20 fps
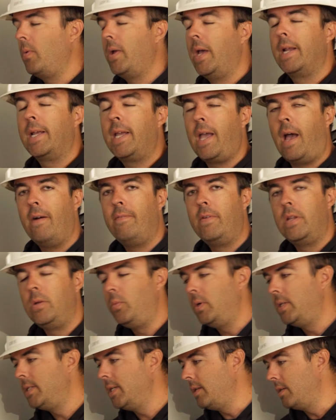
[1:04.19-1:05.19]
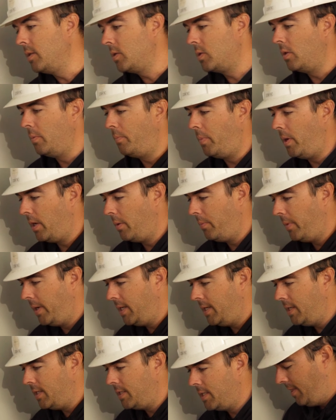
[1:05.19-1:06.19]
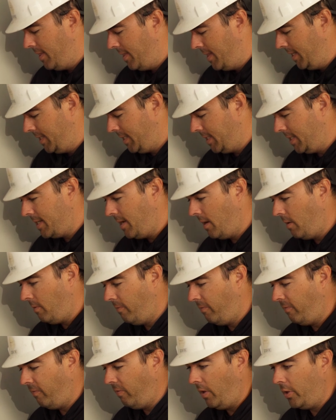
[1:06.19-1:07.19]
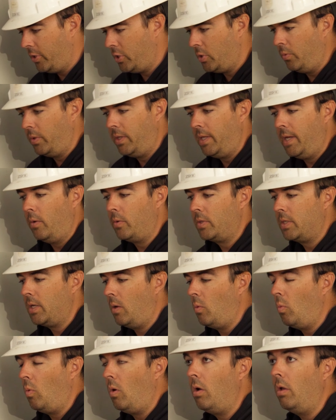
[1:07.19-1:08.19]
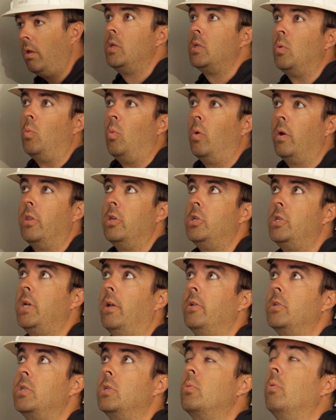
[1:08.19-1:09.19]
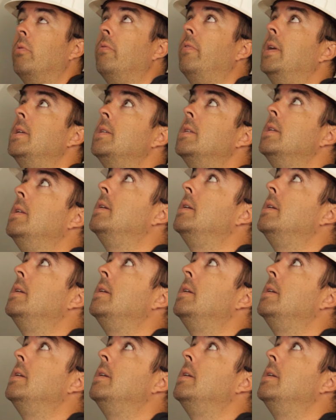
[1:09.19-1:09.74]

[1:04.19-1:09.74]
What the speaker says: we had a cavity and we didn't. So the bottom line is this is now flush with the outside wall. So one of the challenges we're facing